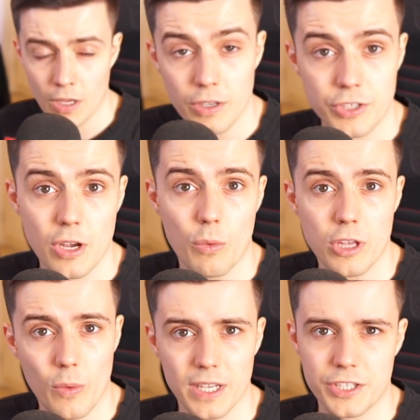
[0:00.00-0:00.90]
So
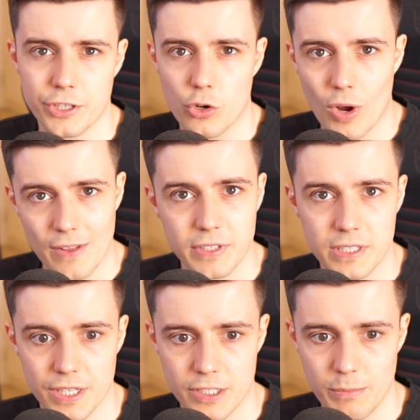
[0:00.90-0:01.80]
going into the crafting
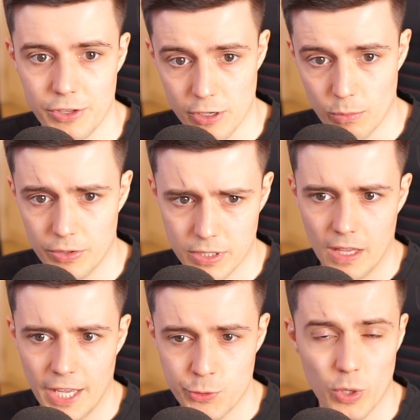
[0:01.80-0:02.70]
system in New World,
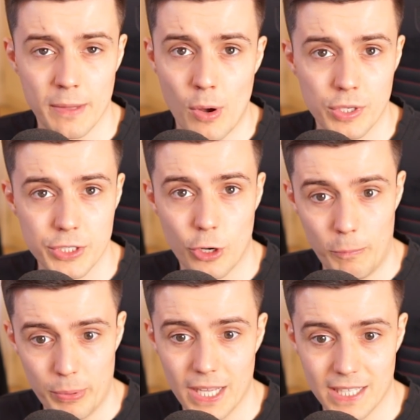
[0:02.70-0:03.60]
it's one of the most
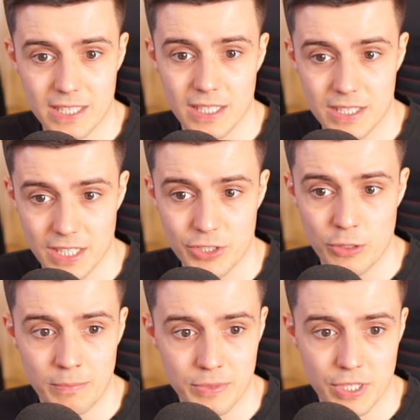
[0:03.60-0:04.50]
complex
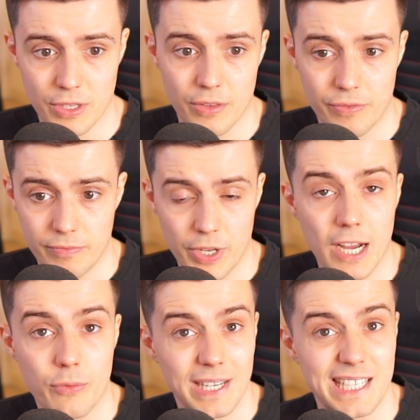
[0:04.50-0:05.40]
systems that
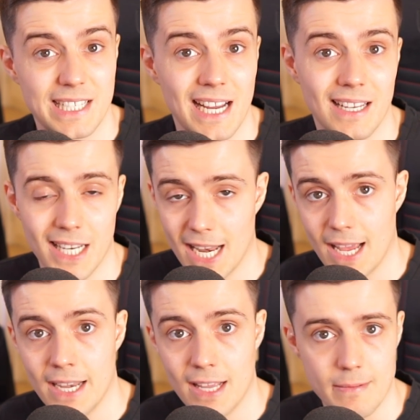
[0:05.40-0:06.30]
I've really seen in
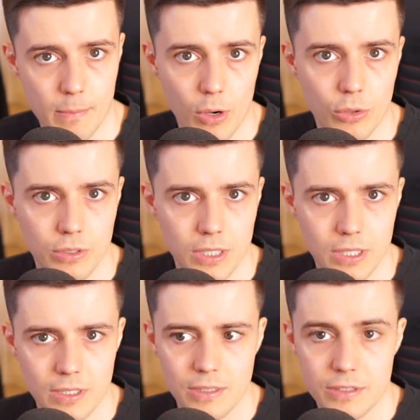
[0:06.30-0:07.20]
any MMO
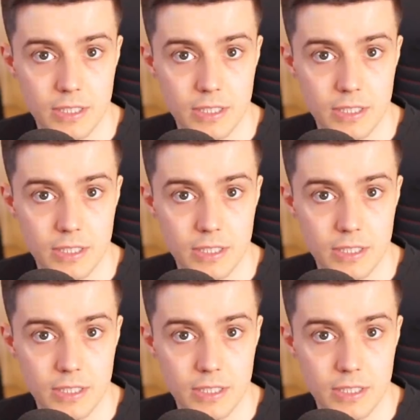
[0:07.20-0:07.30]
to